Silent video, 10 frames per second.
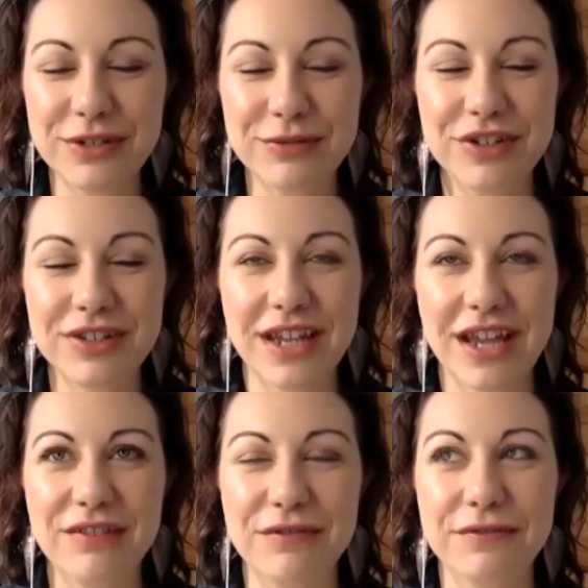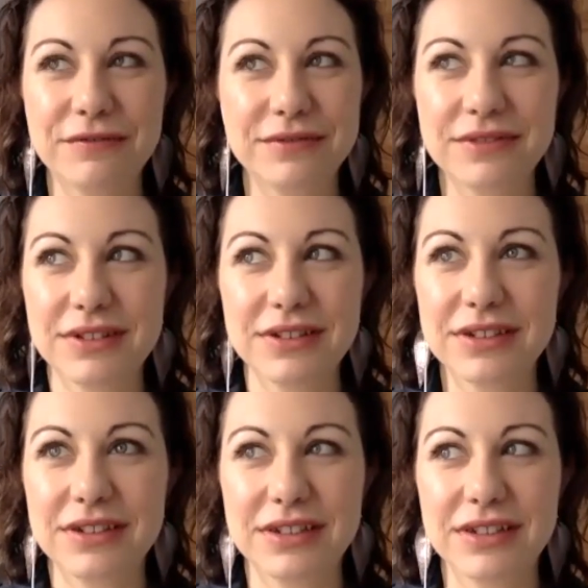You just have
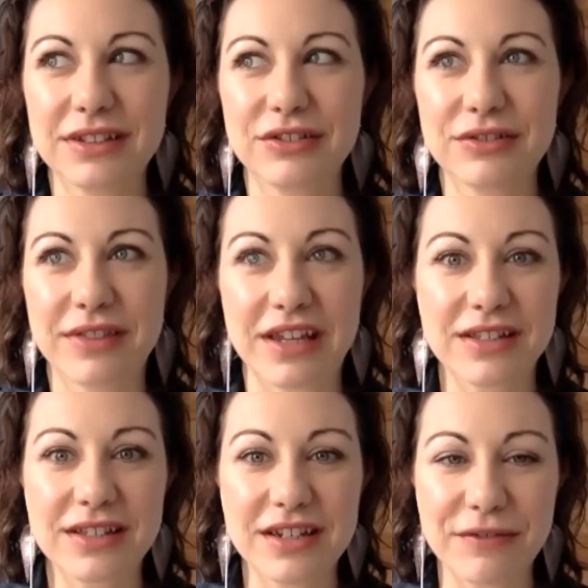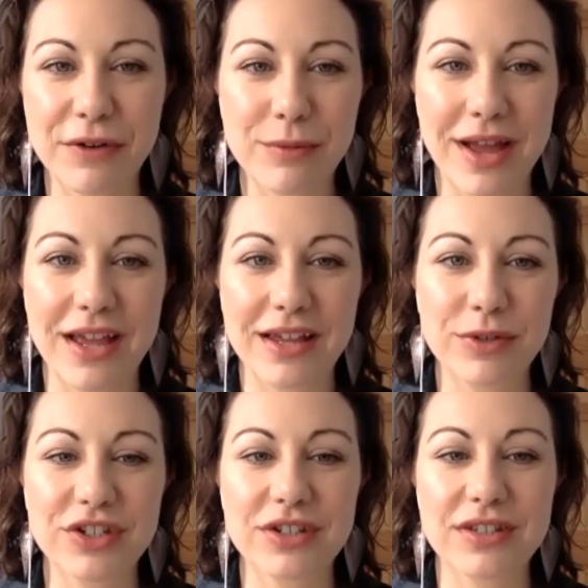things a different way,
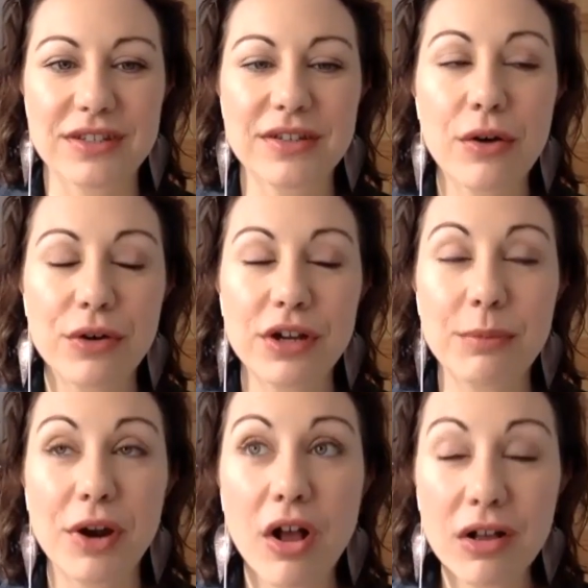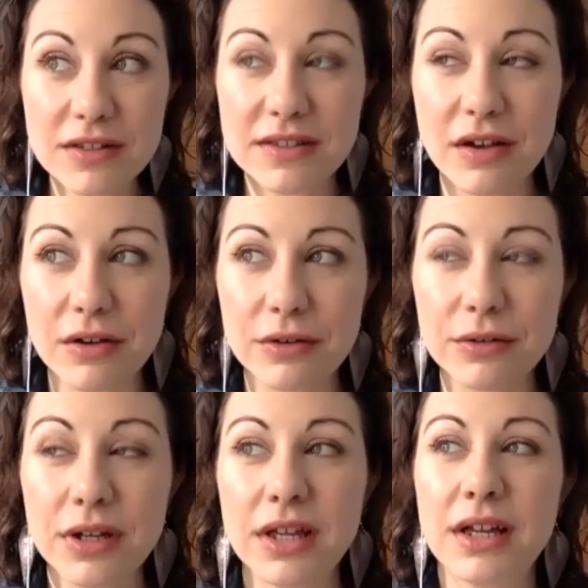which is so good. But
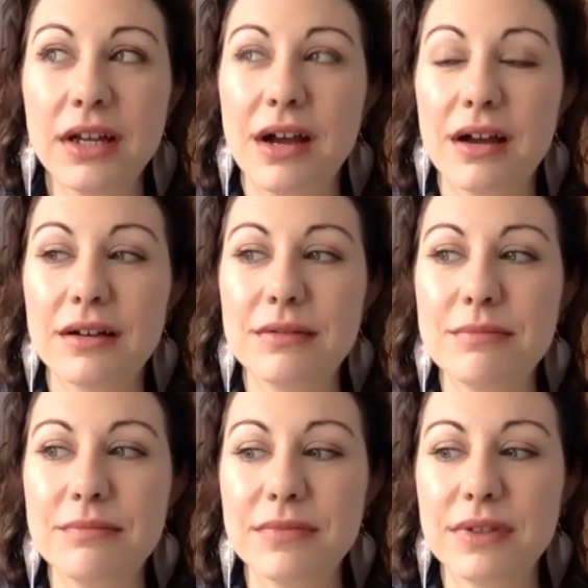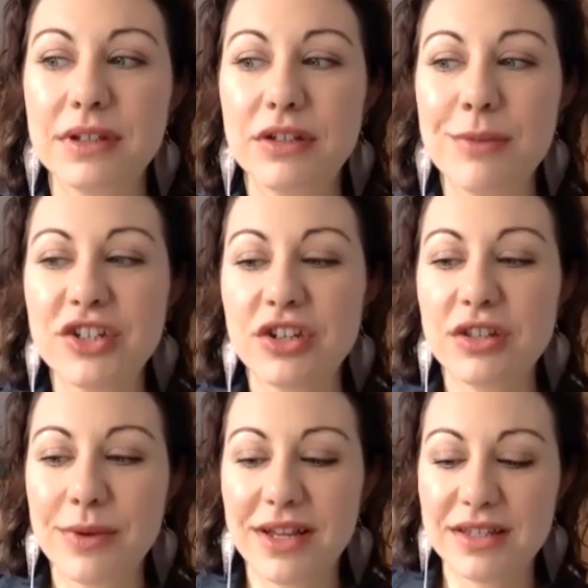also, you mentioned
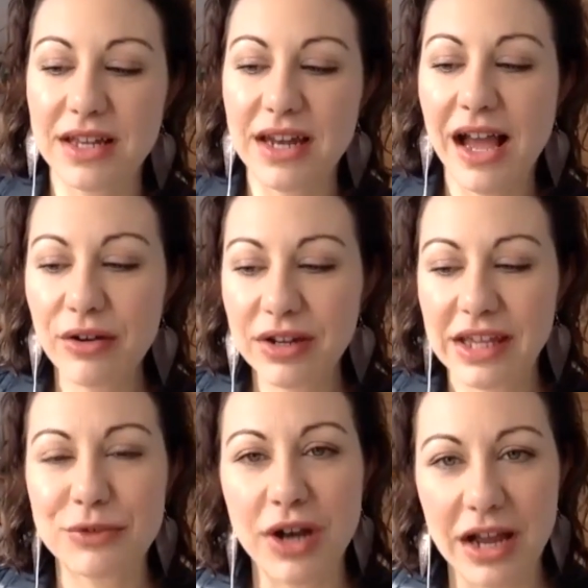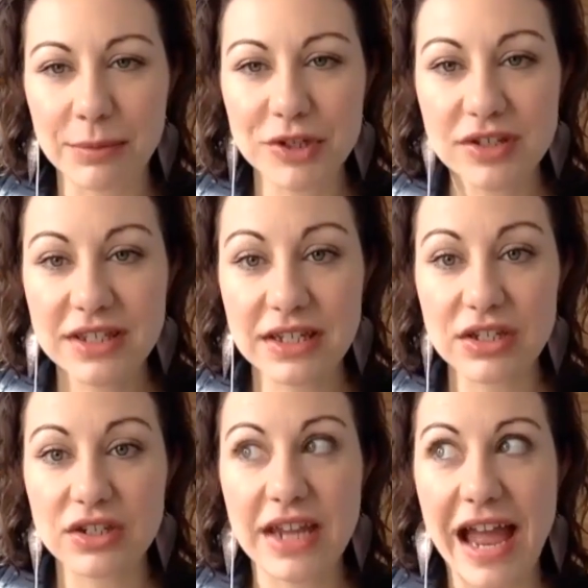the ways on how to keep track, but just
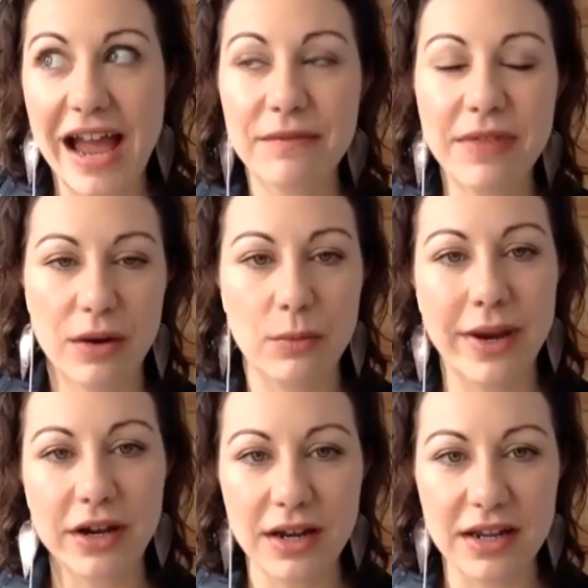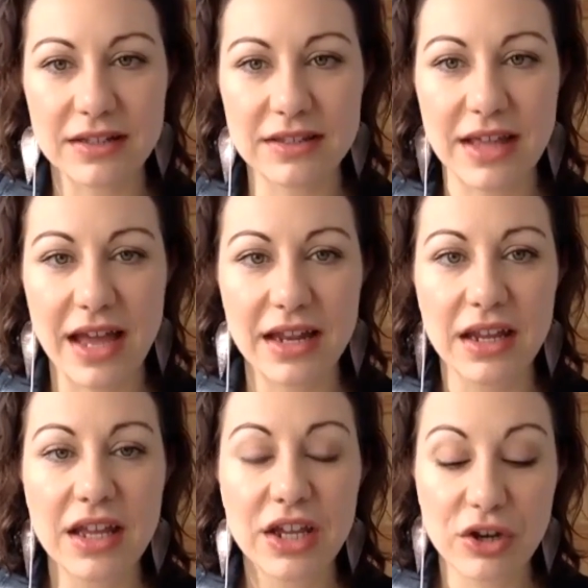to have that awareness that,
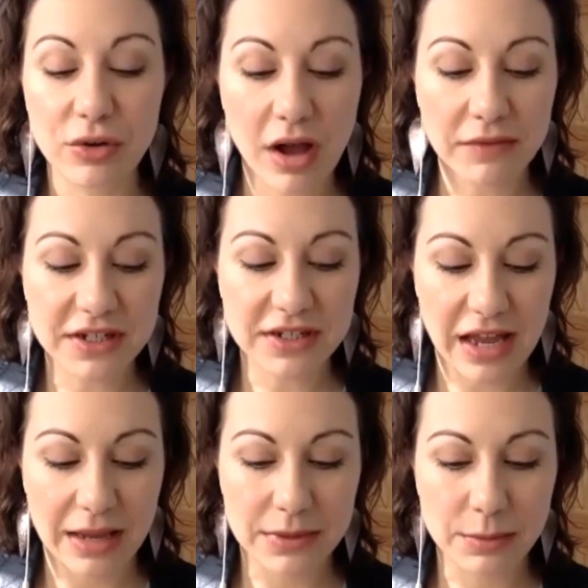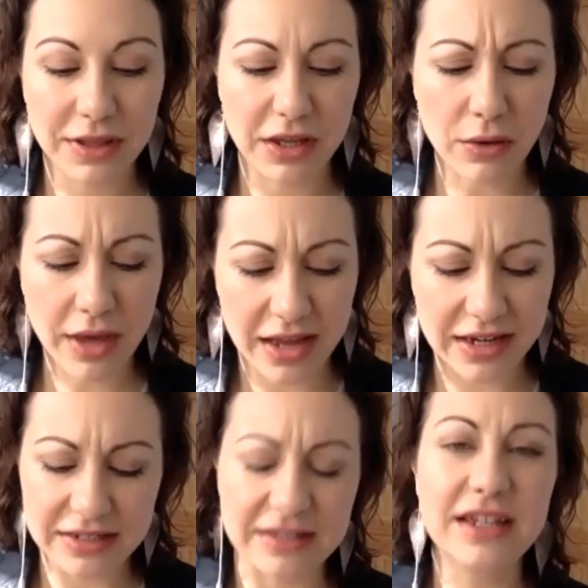oftentimes we like, okay, I
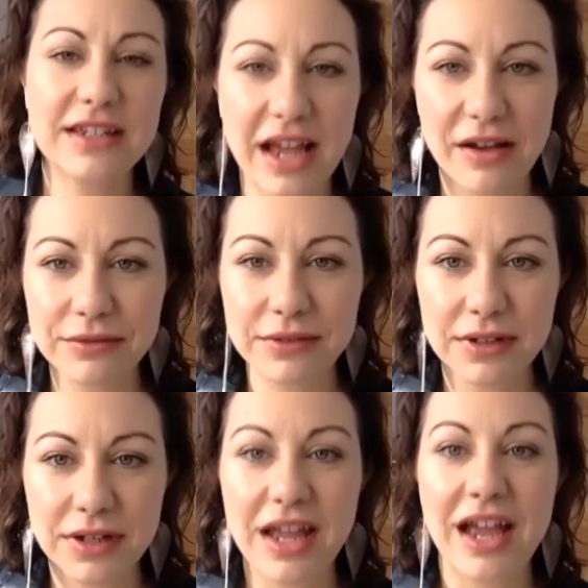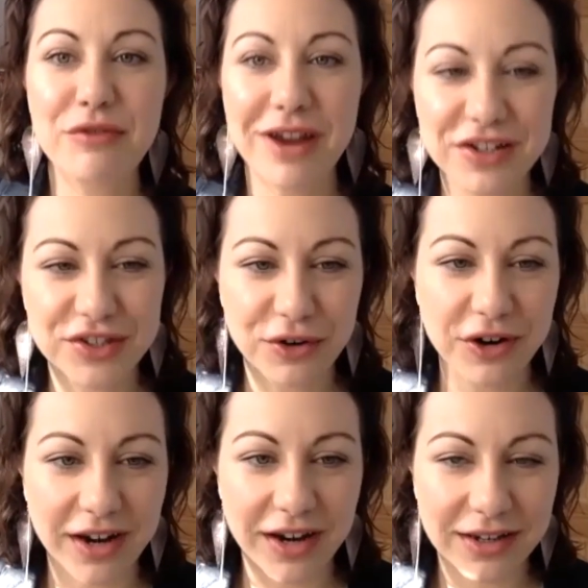need to sit down and write a
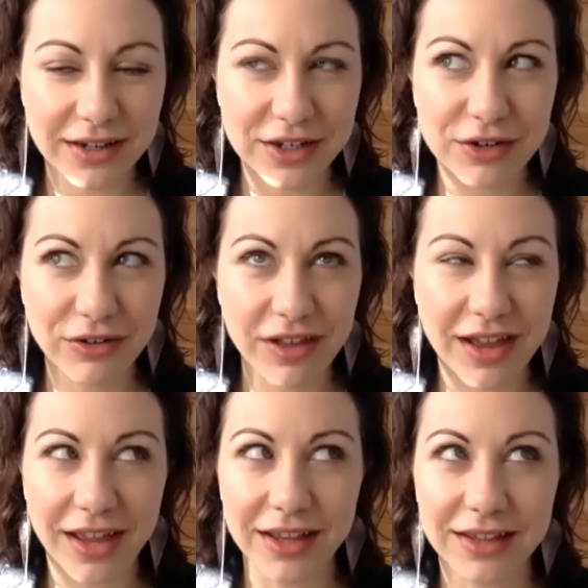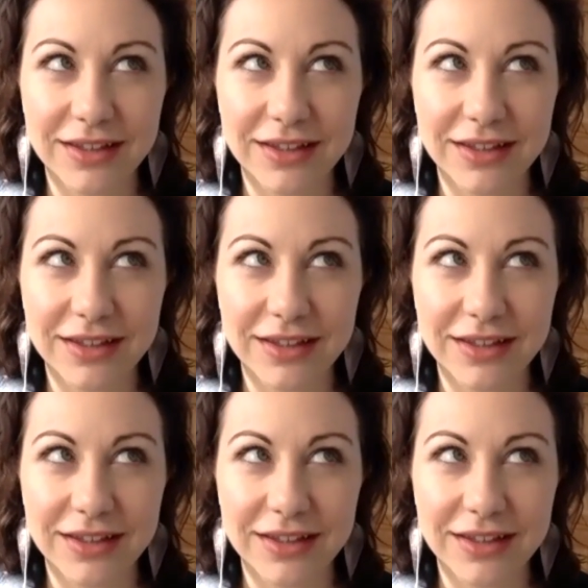story. And you're like,